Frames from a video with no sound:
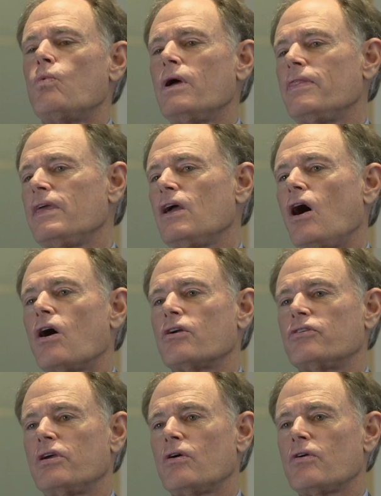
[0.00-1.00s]
When the
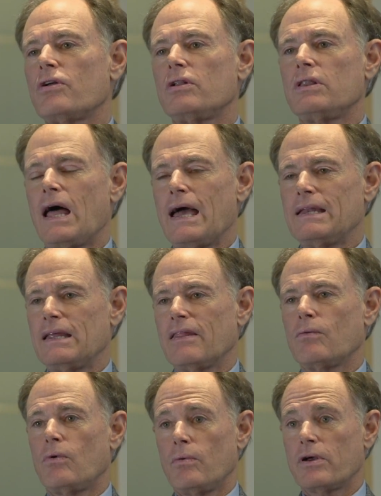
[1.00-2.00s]
arterial
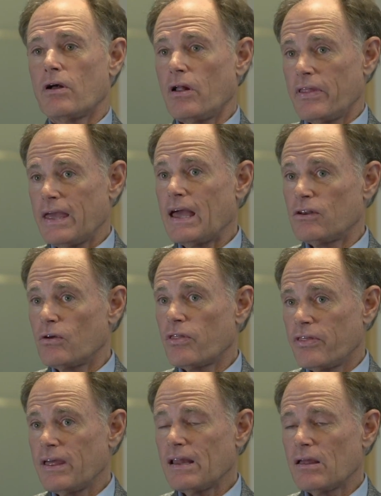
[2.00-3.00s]
lining, what we call the
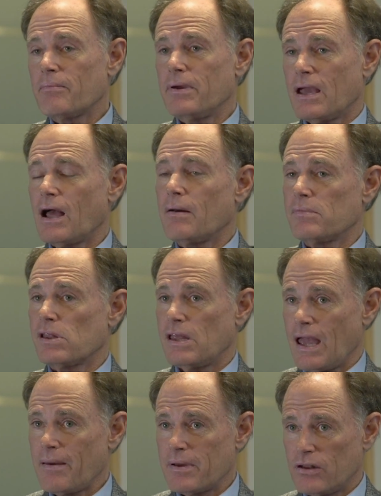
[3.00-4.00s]
endothelium, becomes
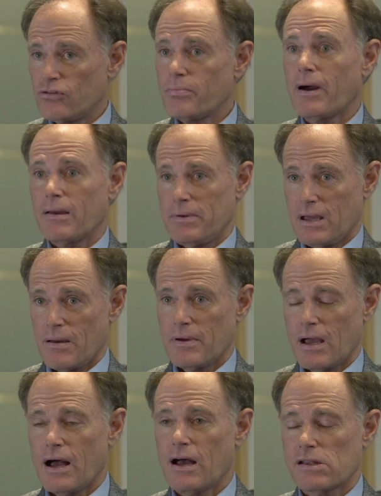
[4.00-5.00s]
damaged by
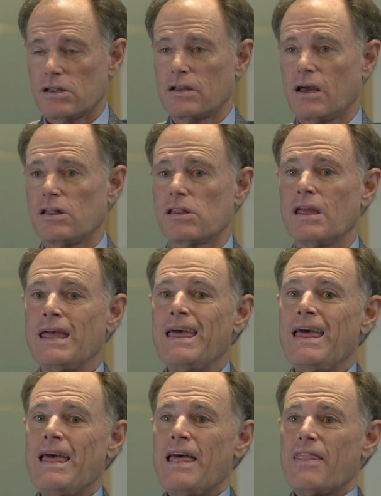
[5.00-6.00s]
becoming oxidized,
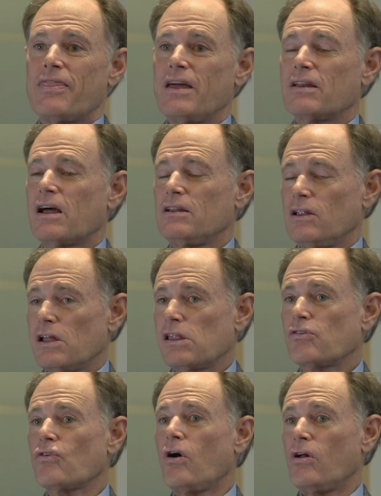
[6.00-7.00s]
then
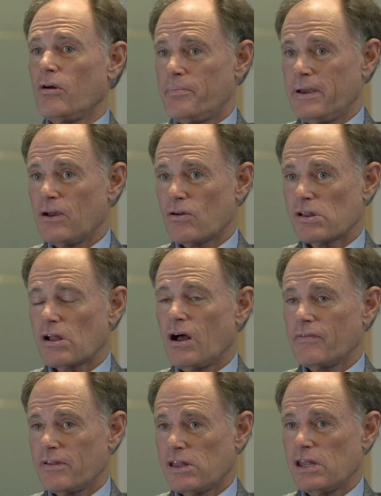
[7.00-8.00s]
cholesterol appears
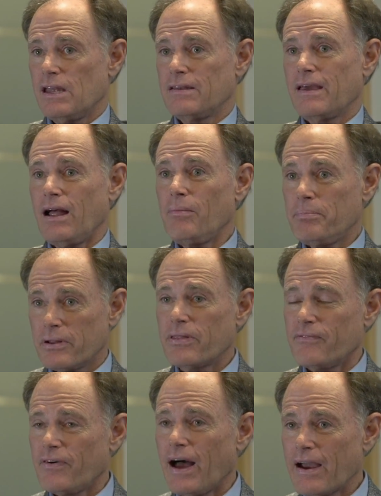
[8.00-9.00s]
on the scene to help put the
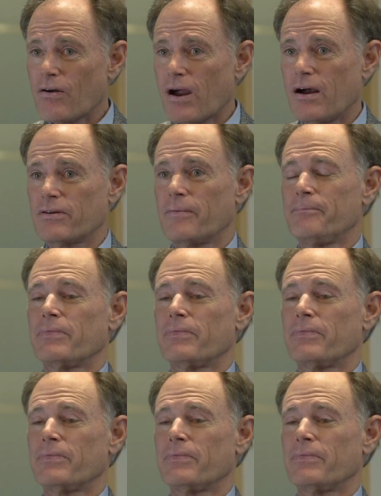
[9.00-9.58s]
fire out.